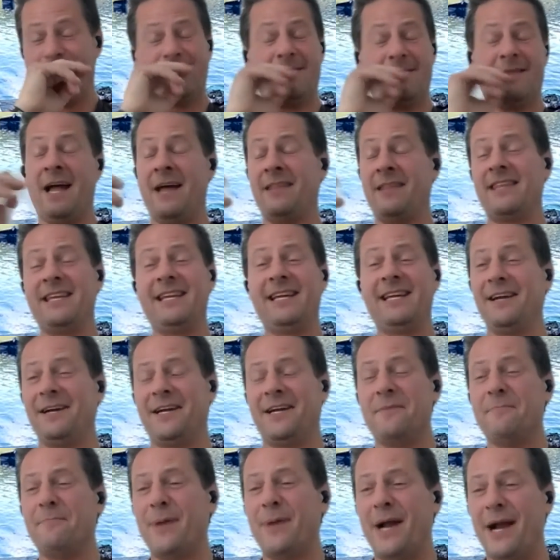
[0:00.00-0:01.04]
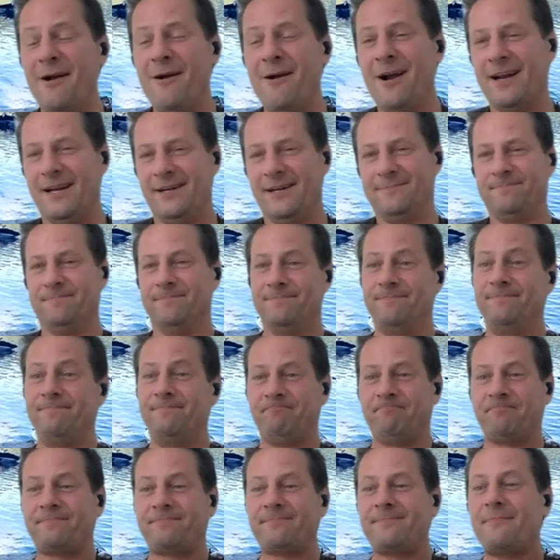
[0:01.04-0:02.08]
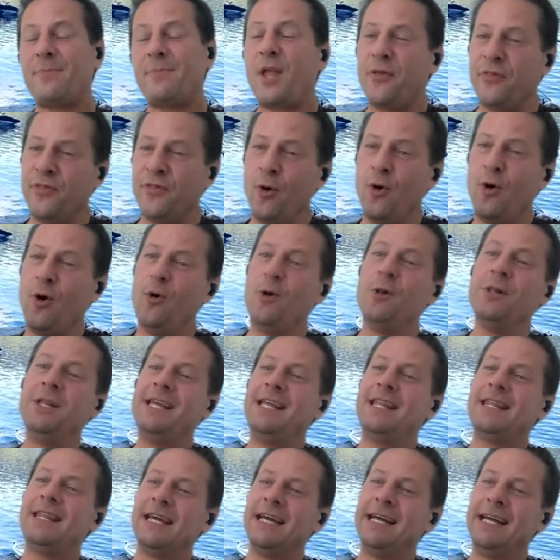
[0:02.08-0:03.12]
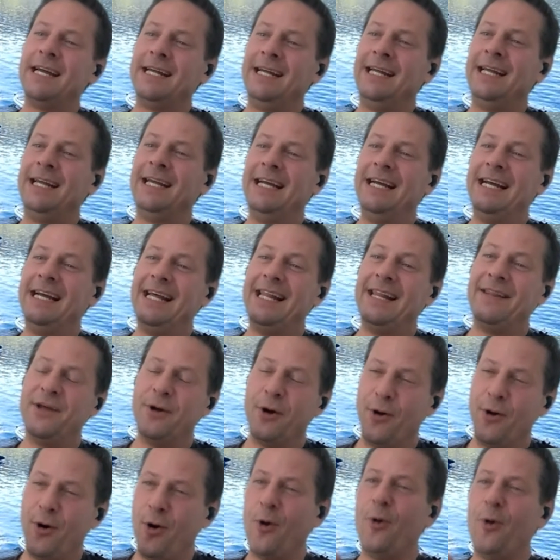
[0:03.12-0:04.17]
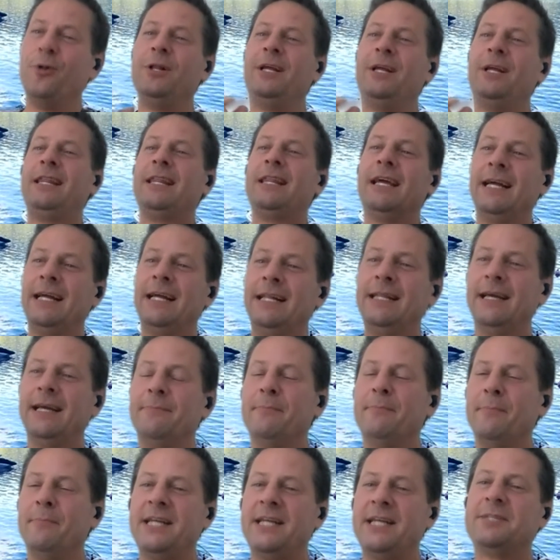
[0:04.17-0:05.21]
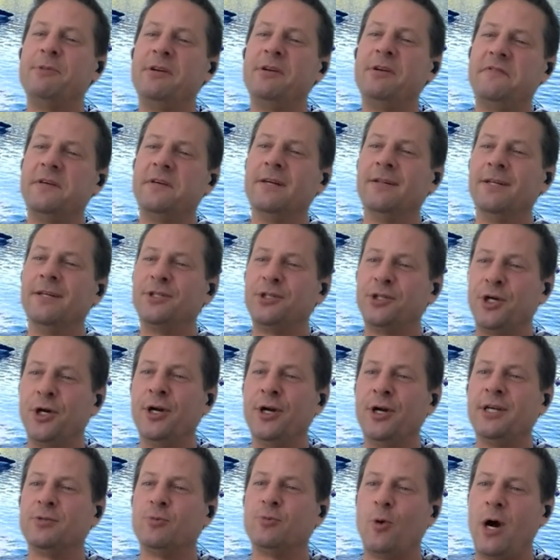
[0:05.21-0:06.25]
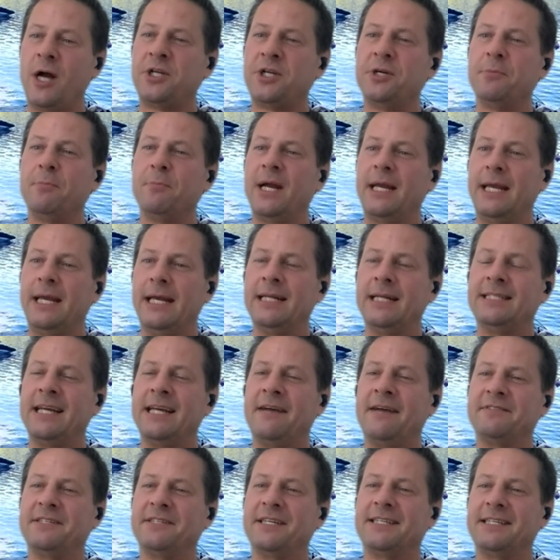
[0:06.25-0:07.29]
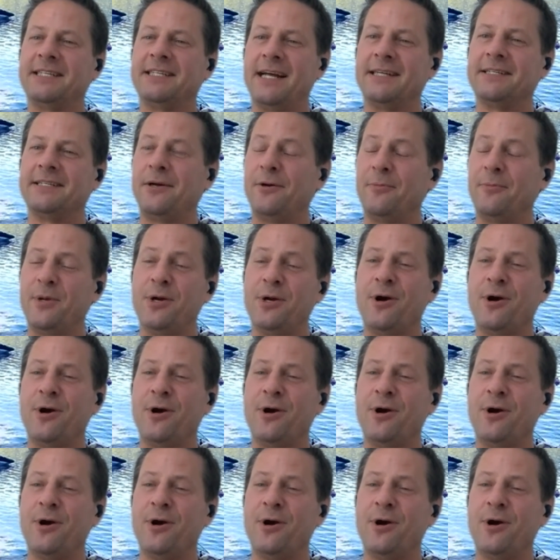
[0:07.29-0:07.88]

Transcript: nothing can compare it. The only thing that makes me feel as good as watching my kids have success. I'll be